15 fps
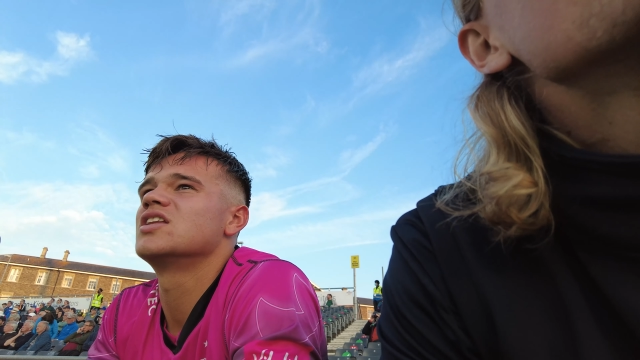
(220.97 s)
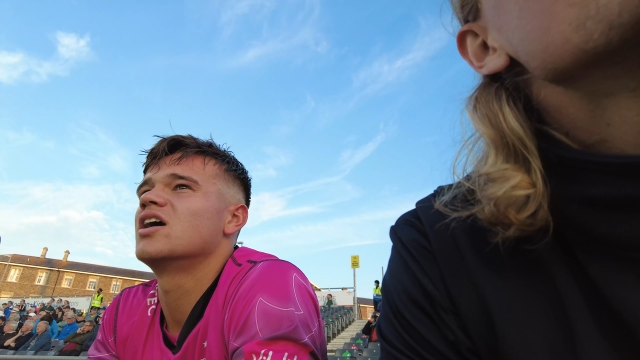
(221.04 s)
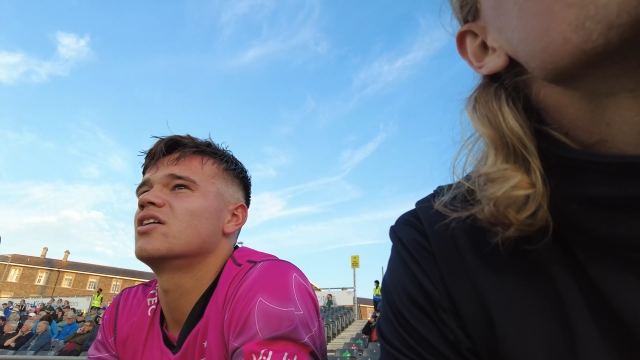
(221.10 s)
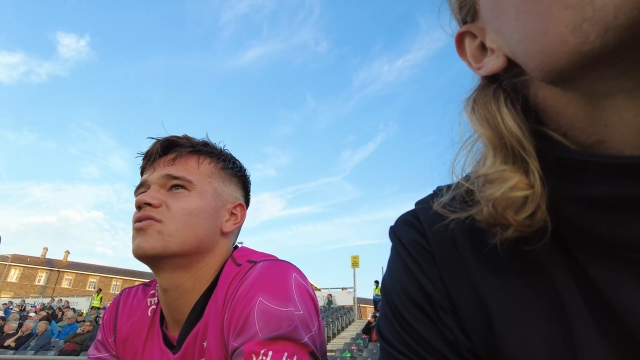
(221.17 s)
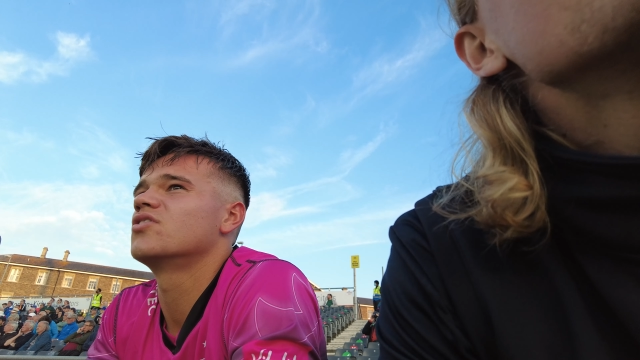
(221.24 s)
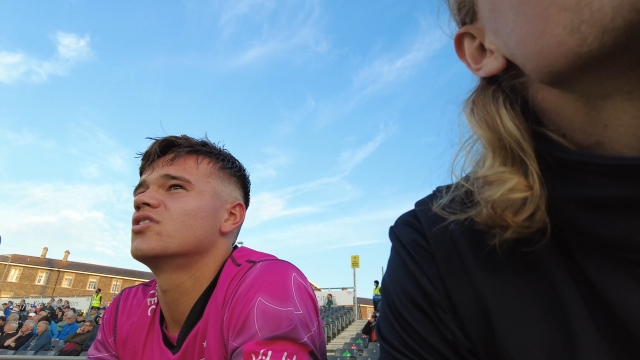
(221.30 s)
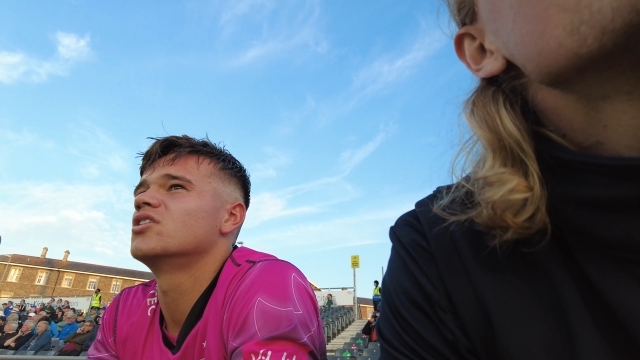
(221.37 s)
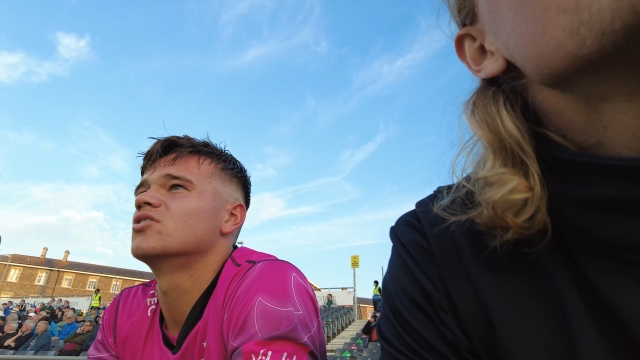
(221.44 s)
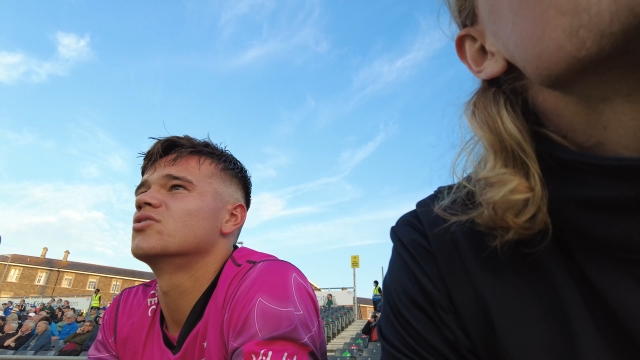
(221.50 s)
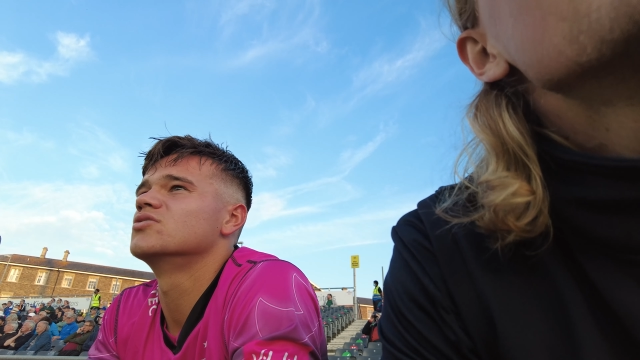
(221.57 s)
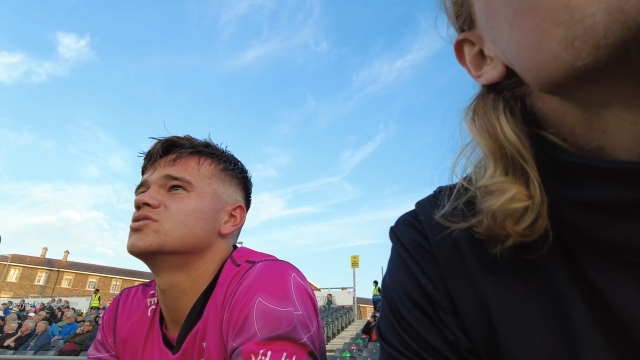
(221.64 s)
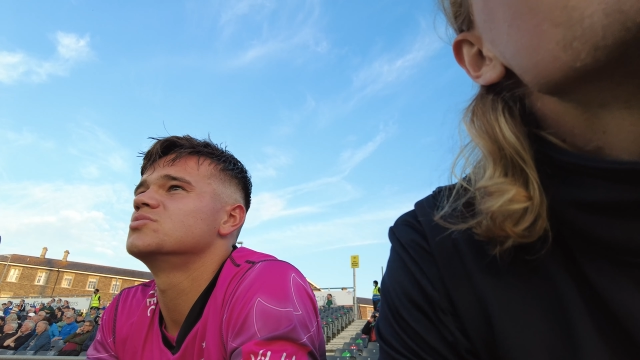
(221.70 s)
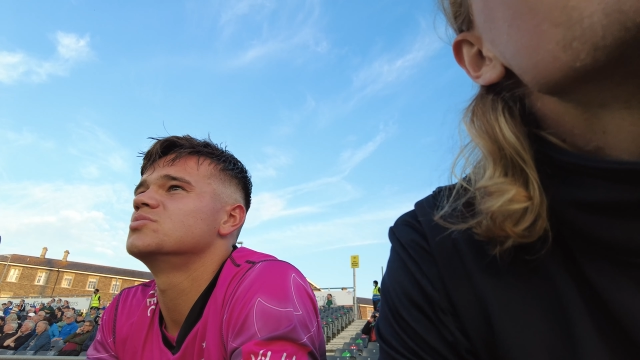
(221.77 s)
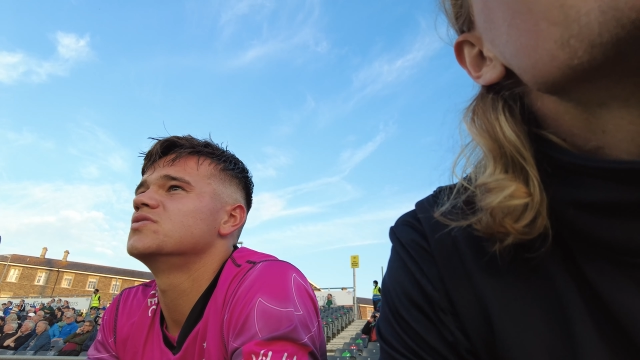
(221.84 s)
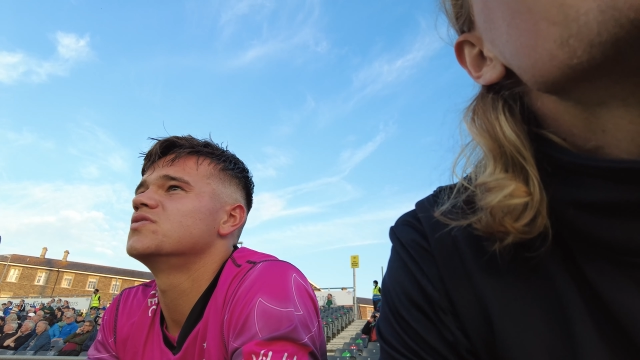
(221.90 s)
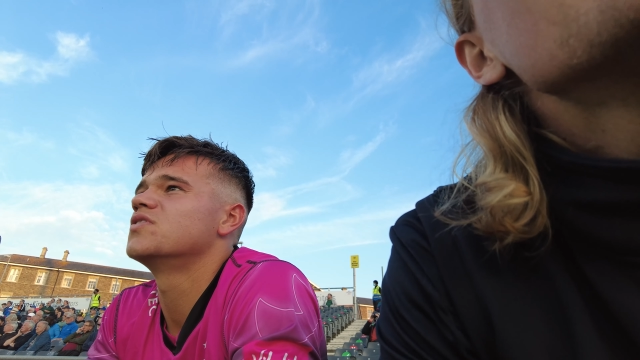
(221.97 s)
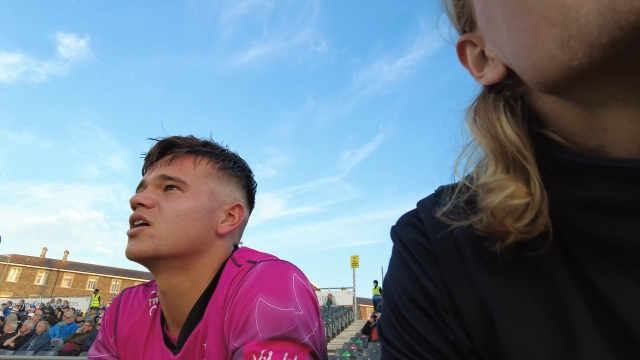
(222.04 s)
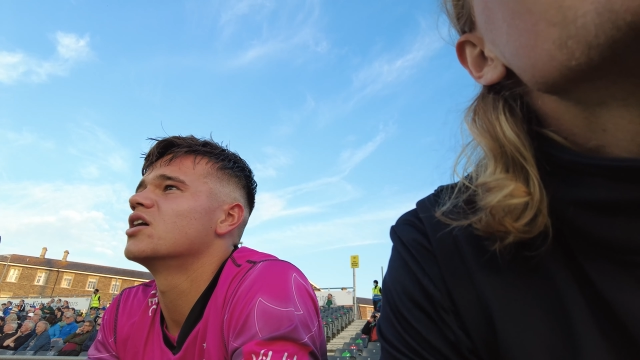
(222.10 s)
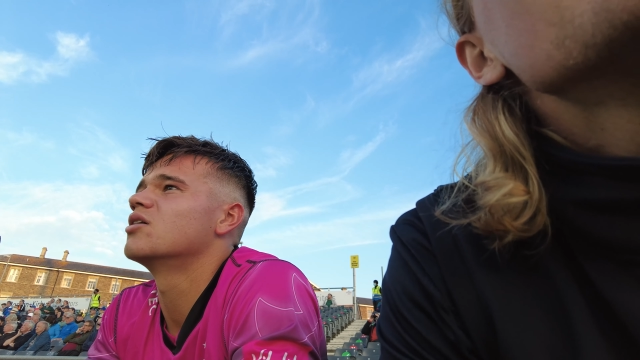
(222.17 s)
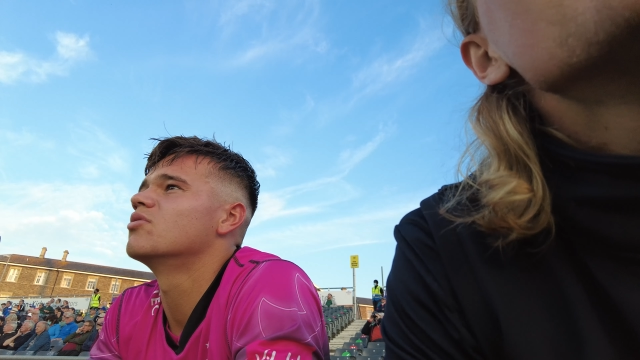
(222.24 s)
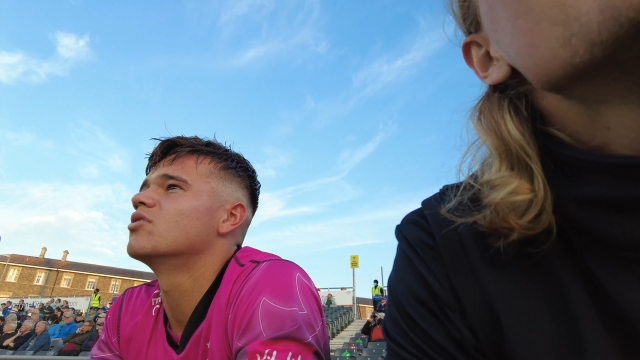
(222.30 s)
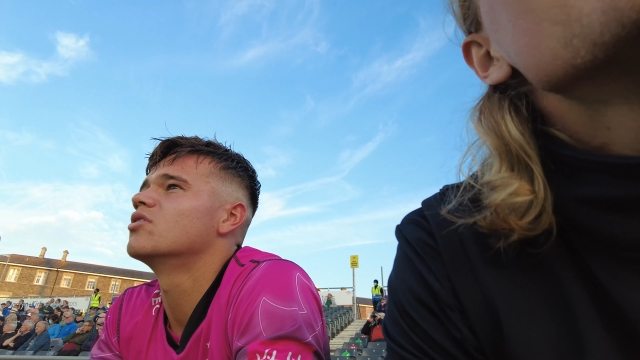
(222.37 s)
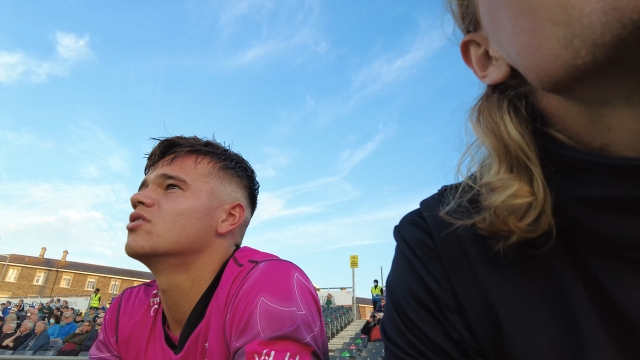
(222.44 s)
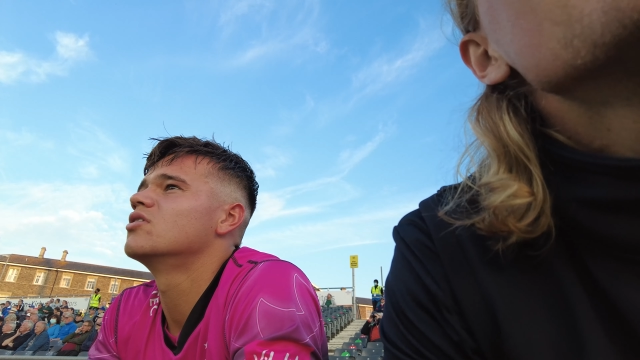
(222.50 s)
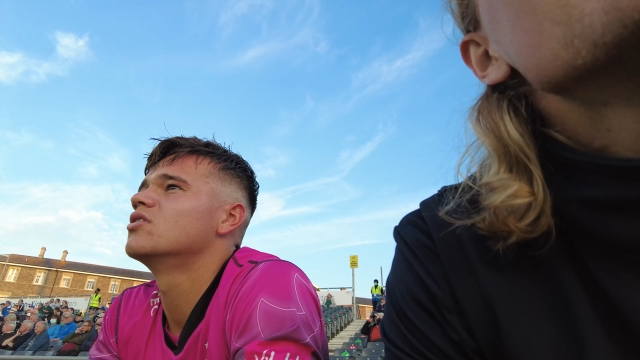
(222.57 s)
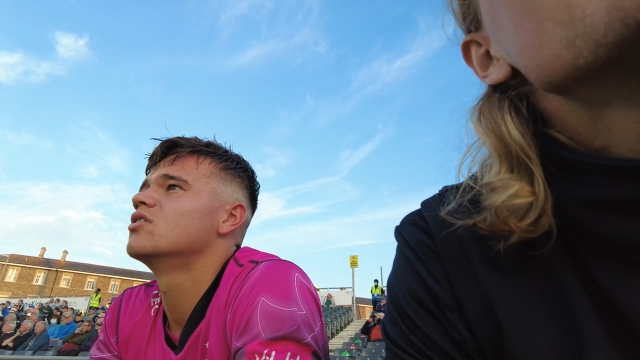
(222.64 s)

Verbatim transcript: length early on, to be fair, but